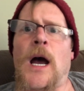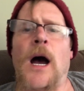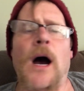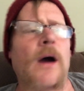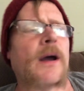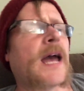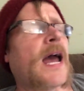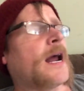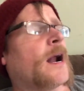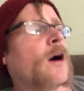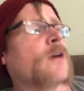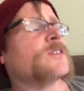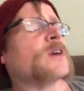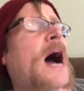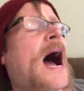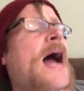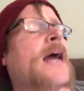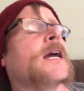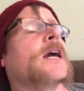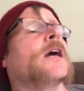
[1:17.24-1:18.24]
Okay, and also,
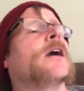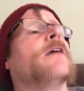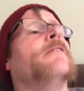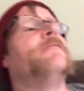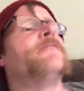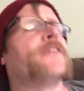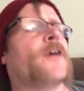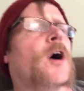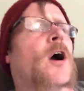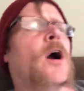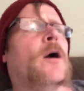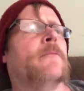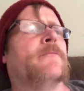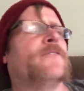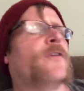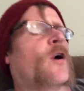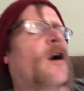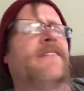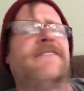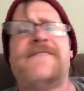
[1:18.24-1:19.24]
I can confirm
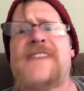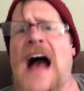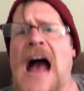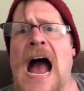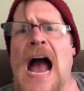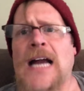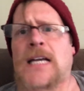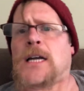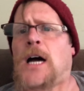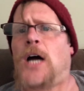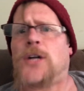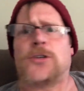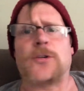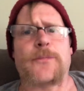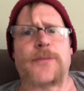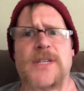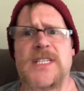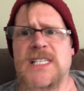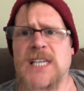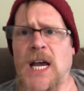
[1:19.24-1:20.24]
for a fact,
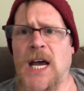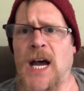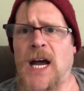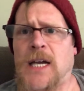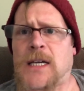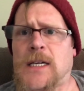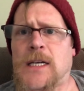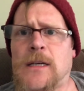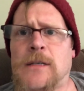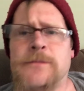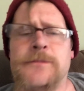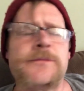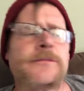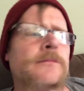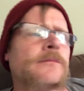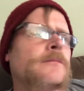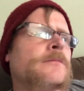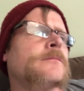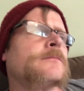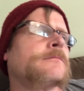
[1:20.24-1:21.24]
100%,
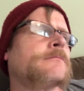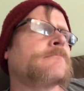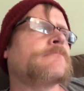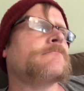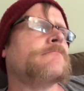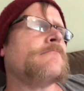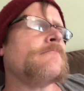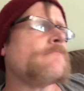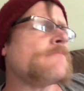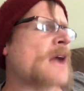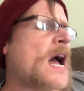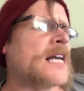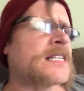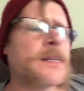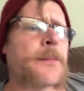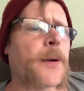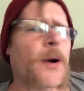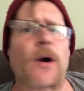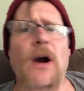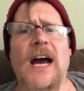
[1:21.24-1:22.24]
as
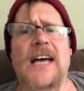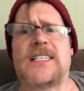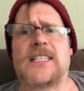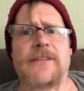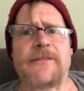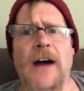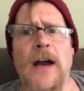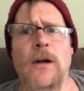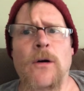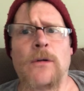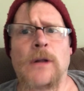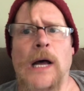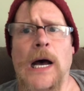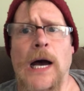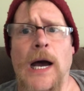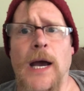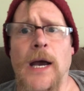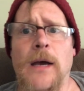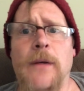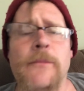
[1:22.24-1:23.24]
a progressive, I don't
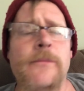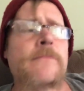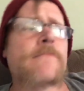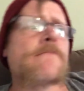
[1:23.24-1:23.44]
lie.